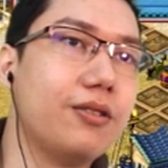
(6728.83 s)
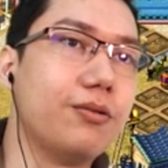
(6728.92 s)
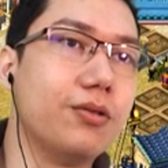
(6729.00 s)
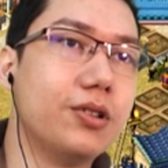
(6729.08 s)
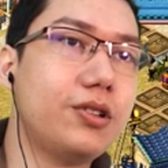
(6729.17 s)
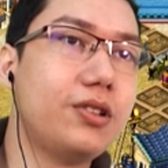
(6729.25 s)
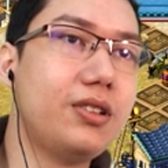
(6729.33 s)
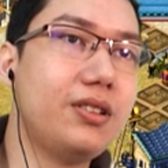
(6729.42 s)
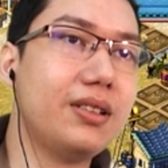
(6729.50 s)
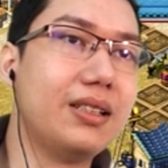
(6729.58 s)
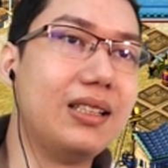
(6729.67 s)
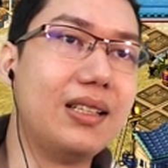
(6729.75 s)

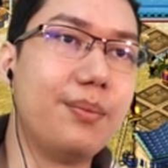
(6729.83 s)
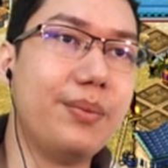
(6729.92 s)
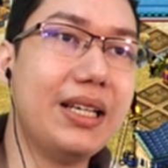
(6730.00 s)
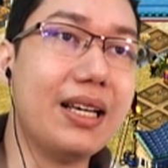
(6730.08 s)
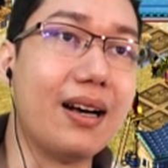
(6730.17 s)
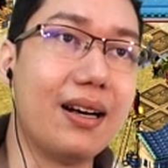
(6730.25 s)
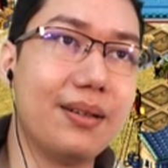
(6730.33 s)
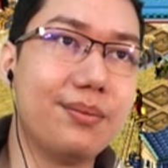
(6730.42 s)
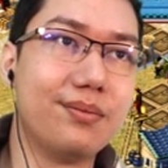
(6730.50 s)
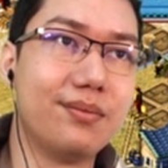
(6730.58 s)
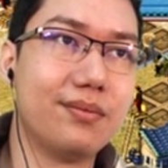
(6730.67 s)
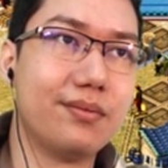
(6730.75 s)
Rule Nemea.
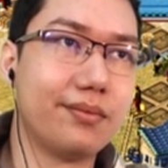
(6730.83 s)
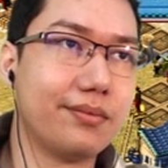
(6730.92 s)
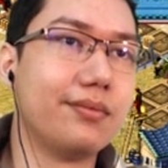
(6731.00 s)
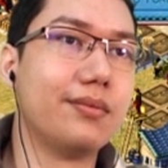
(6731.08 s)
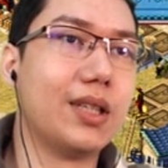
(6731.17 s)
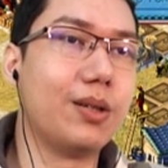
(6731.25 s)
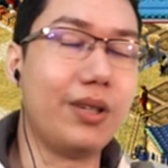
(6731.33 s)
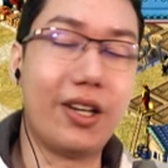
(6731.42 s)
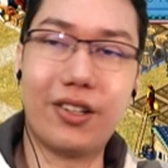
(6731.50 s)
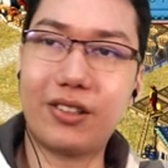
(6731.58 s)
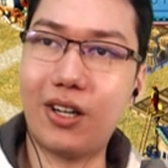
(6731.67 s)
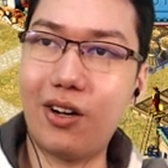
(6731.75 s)
We
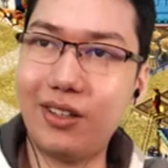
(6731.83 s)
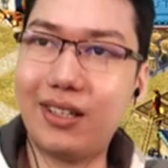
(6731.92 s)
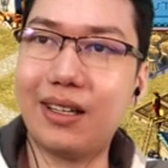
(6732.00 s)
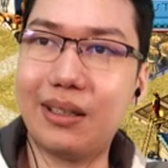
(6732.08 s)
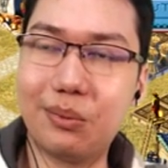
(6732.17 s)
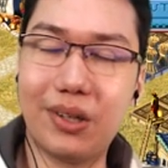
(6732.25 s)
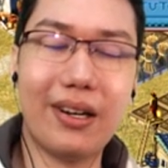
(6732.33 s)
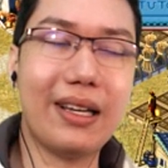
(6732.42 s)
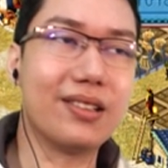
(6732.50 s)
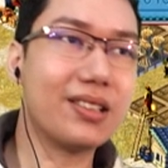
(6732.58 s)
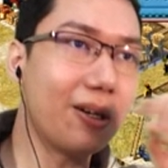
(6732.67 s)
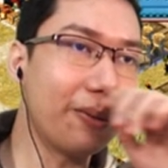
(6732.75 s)
gotta conquer.
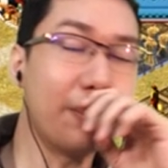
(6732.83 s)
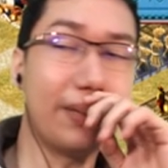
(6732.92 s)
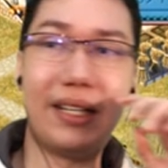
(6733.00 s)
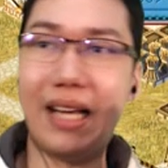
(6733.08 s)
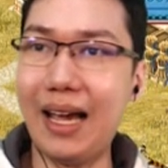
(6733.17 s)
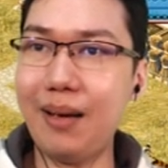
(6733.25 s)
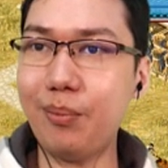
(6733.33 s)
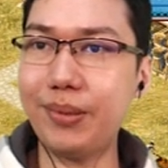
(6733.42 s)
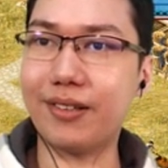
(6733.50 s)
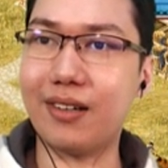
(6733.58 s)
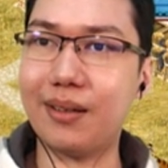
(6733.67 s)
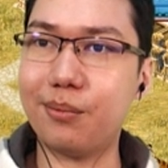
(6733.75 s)
Alright, so in
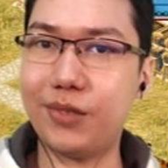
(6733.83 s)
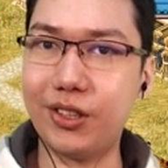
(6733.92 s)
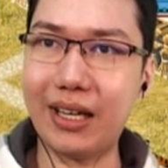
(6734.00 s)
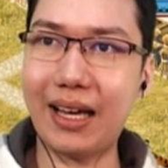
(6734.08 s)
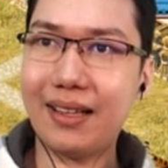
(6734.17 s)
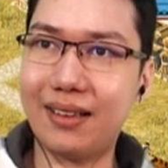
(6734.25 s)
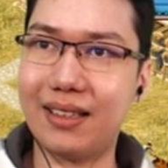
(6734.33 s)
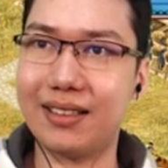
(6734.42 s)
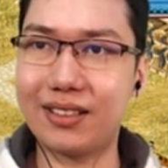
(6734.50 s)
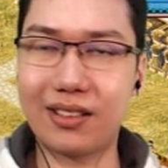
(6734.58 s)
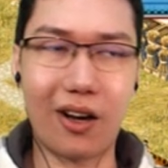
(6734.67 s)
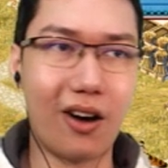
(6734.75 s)
Emperor, you had
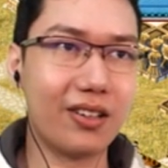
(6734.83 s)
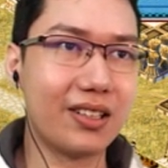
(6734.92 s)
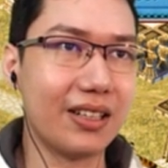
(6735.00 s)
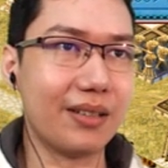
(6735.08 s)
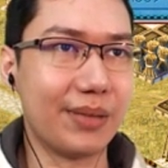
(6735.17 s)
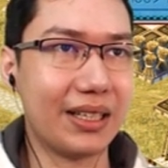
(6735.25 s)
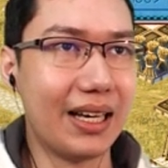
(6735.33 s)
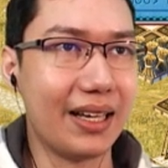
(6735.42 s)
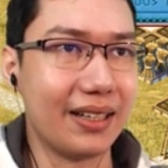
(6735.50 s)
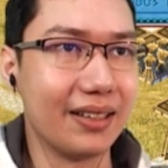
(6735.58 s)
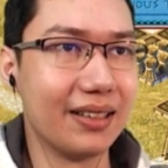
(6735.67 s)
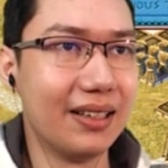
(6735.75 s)
this conquering
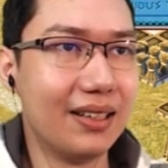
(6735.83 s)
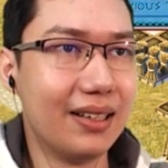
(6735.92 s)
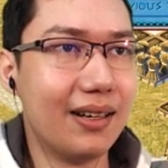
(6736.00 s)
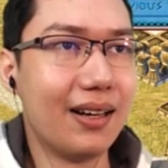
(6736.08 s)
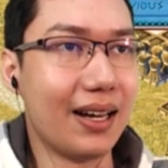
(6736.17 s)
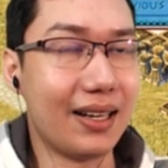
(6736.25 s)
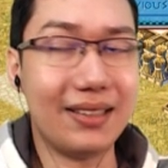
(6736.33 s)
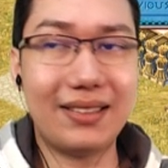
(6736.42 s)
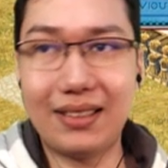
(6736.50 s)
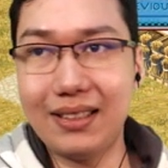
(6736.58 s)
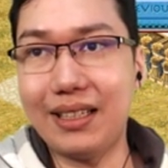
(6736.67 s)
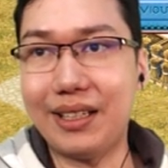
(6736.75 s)
mechanic and I
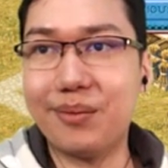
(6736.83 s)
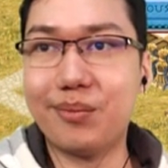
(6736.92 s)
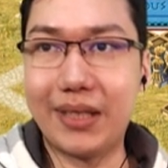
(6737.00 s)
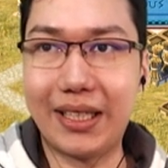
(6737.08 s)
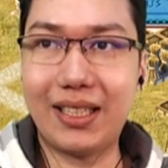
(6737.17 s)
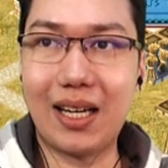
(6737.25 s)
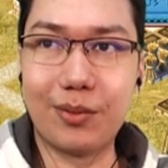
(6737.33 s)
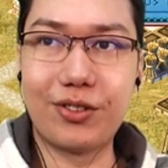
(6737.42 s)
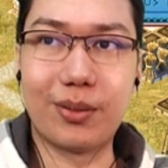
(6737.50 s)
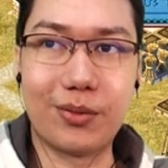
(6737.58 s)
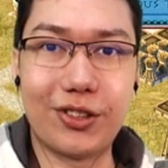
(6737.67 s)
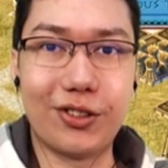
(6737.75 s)
see it
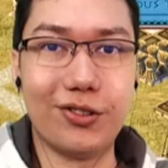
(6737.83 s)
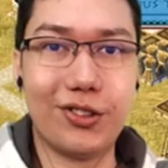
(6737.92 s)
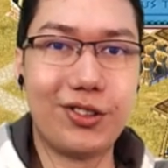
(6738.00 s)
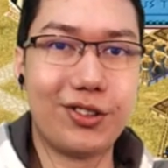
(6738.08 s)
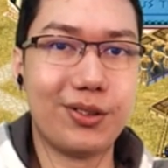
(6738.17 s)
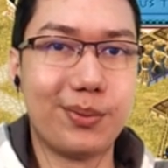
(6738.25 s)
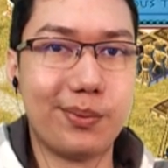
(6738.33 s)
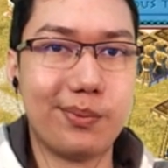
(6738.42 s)
comes from Zeus.